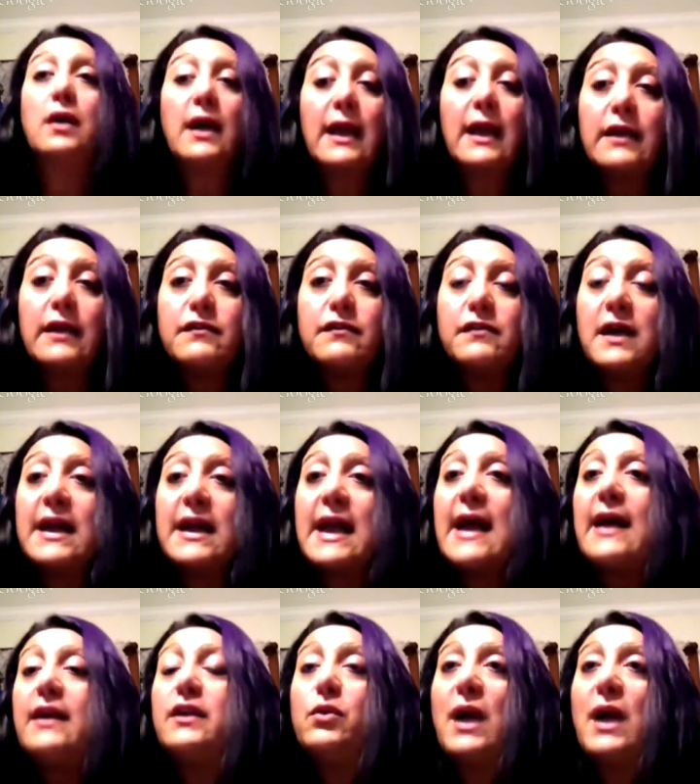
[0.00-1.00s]
as
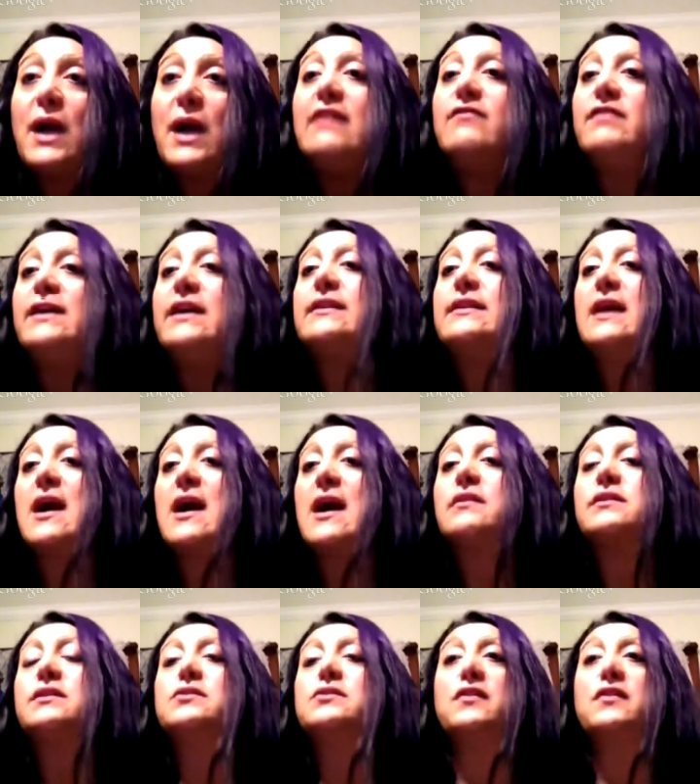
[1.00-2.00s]
you have that
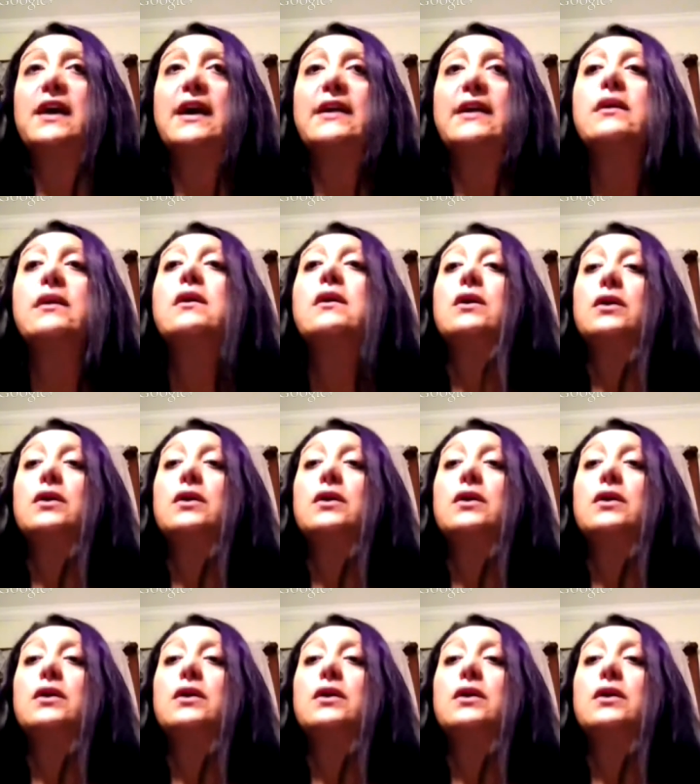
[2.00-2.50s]
knowledge that